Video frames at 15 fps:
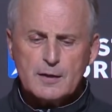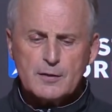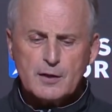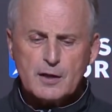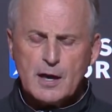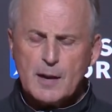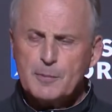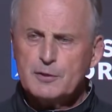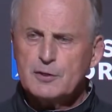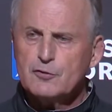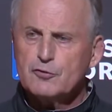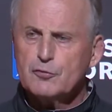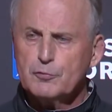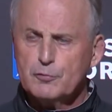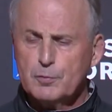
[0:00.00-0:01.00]
the
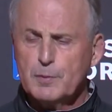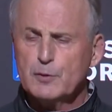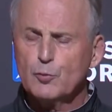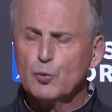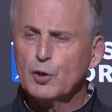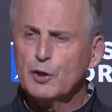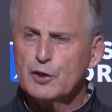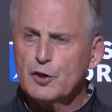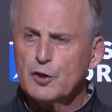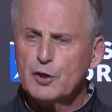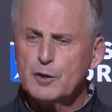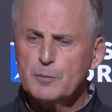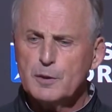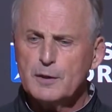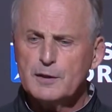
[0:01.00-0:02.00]
competition has been really
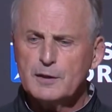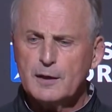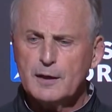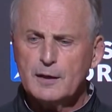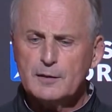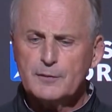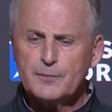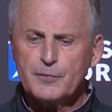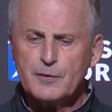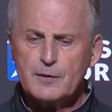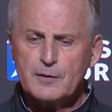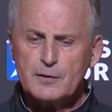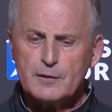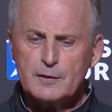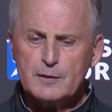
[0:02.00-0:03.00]
good, but uh,
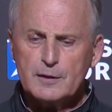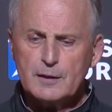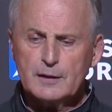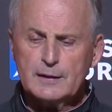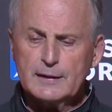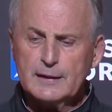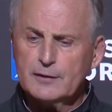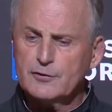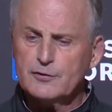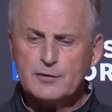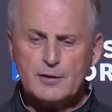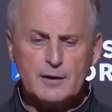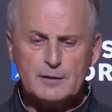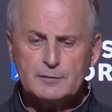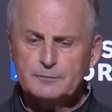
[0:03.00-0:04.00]
uh, it's.
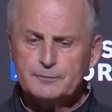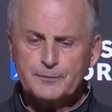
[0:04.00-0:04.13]
Uh,